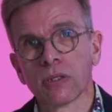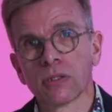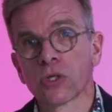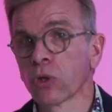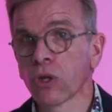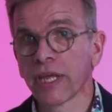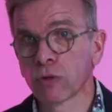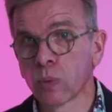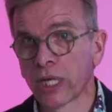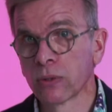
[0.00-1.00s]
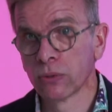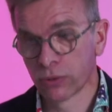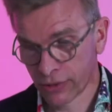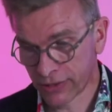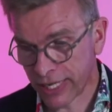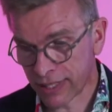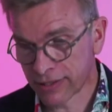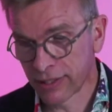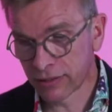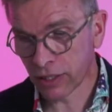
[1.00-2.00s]
So not everyone who says
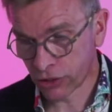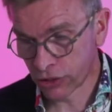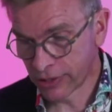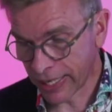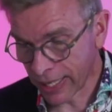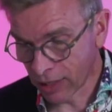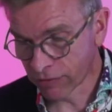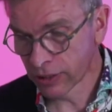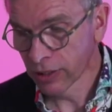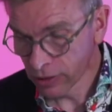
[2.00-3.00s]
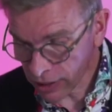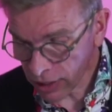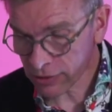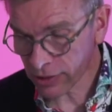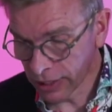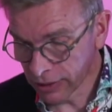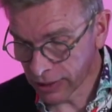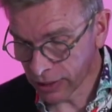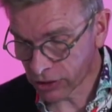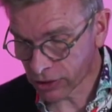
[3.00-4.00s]
he touches the elephant does
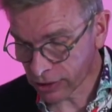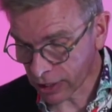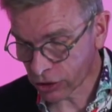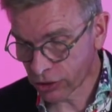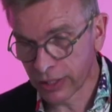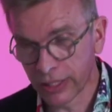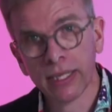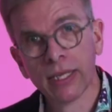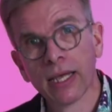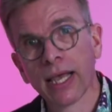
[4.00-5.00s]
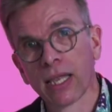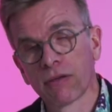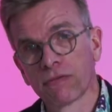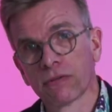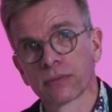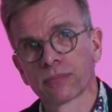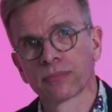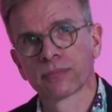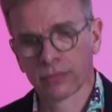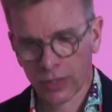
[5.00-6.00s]
indeed touch the elephant.
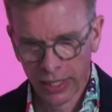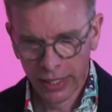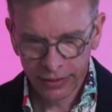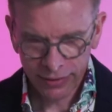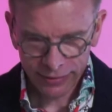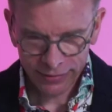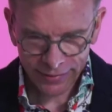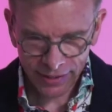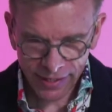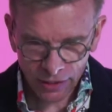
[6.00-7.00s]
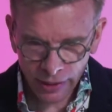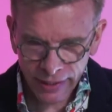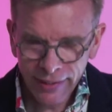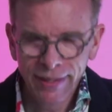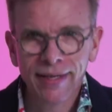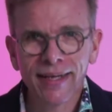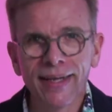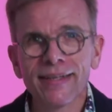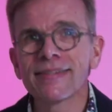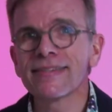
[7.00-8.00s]
There's actually
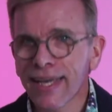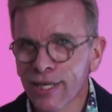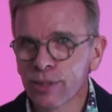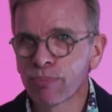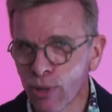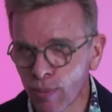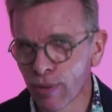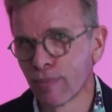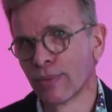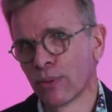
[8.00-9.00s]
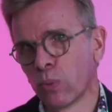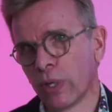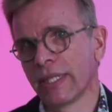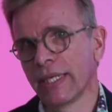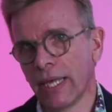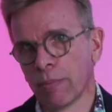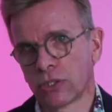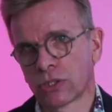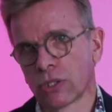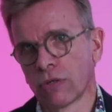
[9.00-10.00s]
a second problem with the
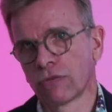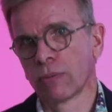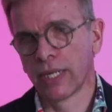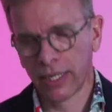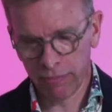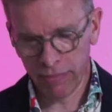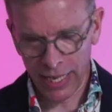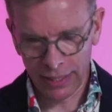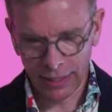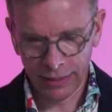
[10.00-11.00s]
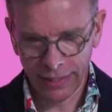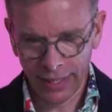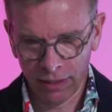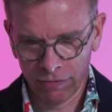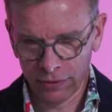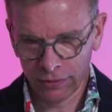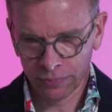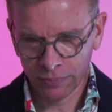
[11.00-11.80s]
image of the blind man and the elephant.